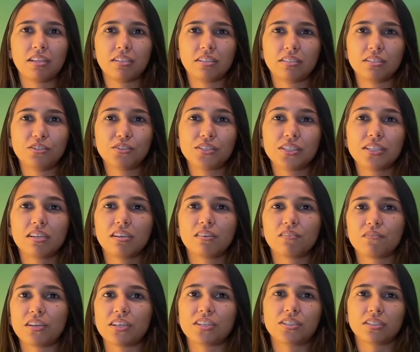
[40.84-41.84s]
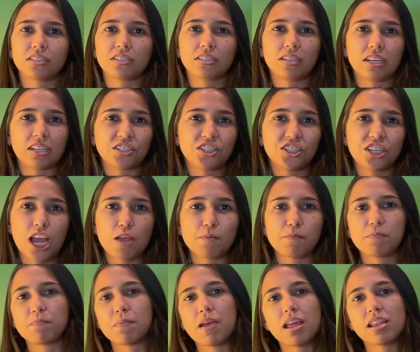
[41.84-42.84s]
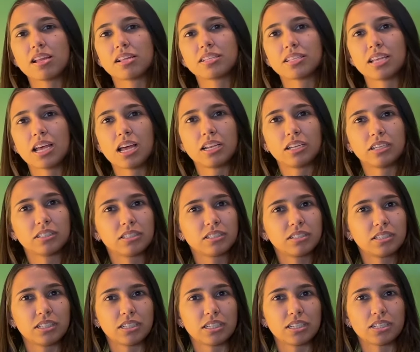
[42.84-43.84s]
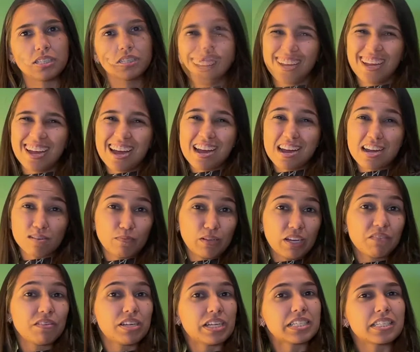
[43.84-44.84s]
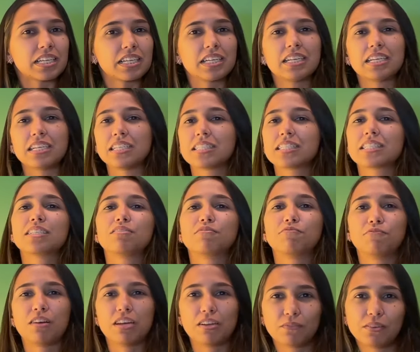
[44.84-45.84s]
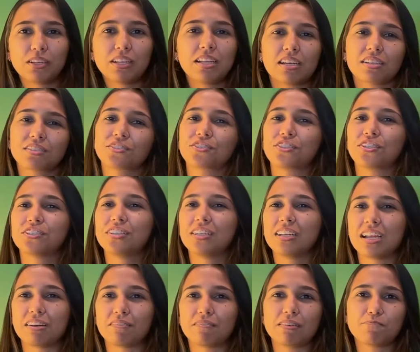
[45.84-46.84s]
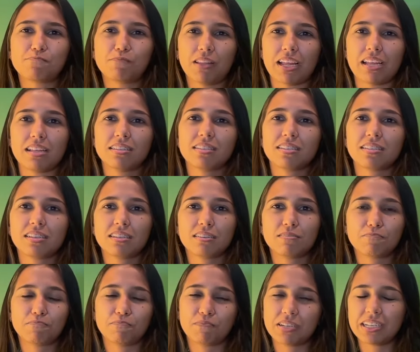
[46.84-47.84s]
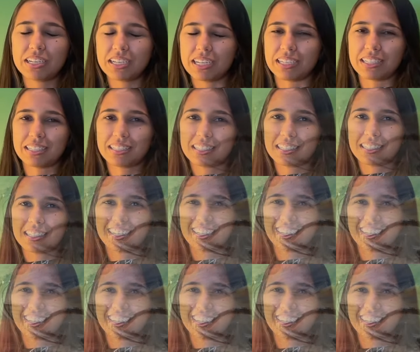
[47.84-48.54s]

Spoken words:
you see the innovation that shaped many Italian cities. I believe Italy is a really extraordinary place. Be it.